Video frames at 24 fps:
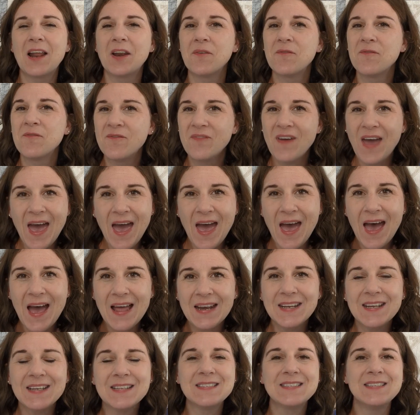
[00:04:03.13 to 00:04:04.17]
It's not a
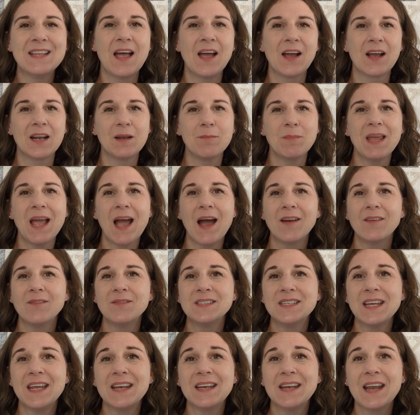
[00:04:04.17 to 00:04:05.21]
fad. It's not going to
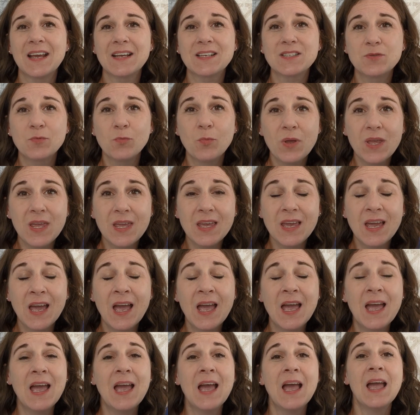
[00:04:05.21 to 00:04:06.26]
be out of date next
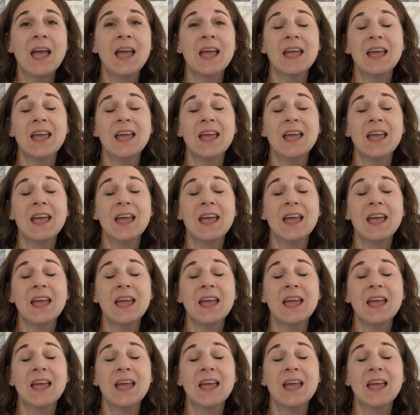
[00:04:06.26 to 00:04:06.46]
week.